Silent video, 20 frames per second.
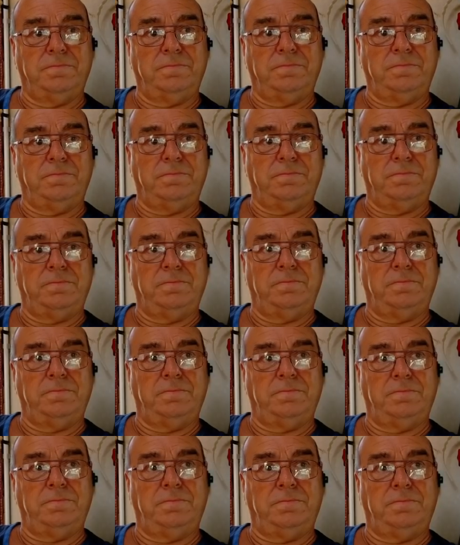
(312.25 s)

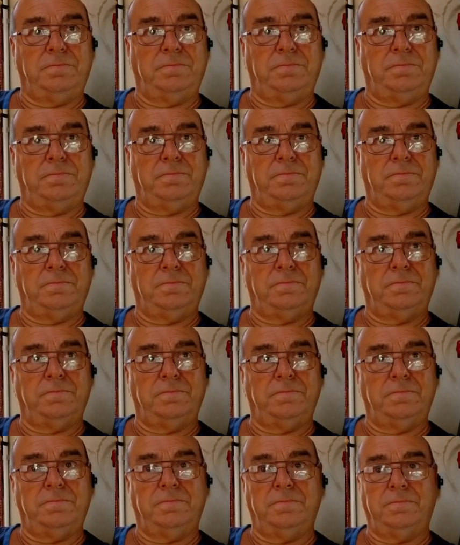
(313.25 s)

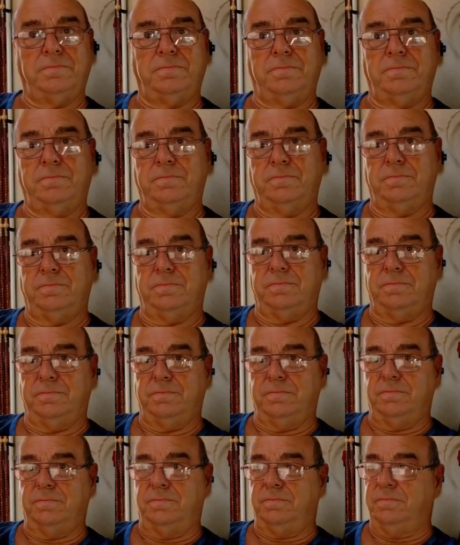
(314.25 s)

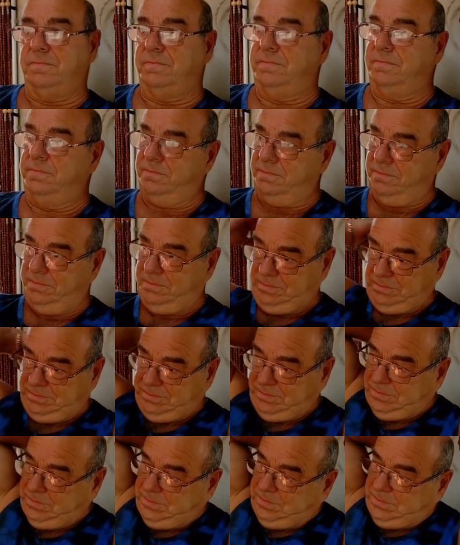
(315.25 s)

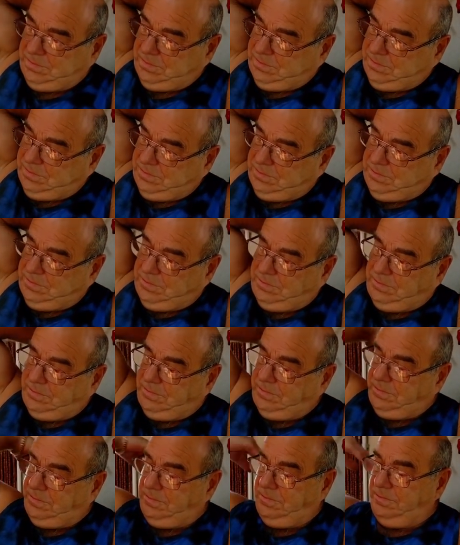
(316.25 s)

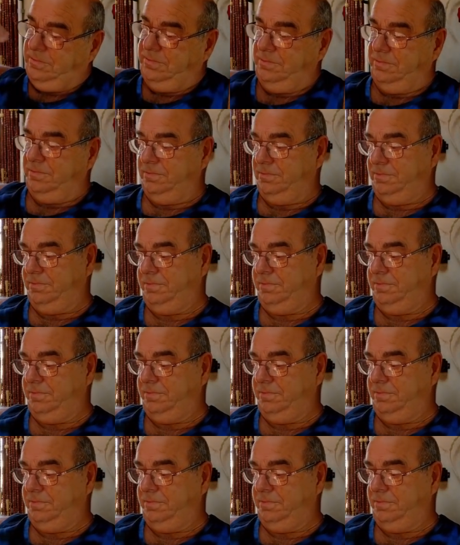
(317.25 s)
No words are spoken by the person on screen.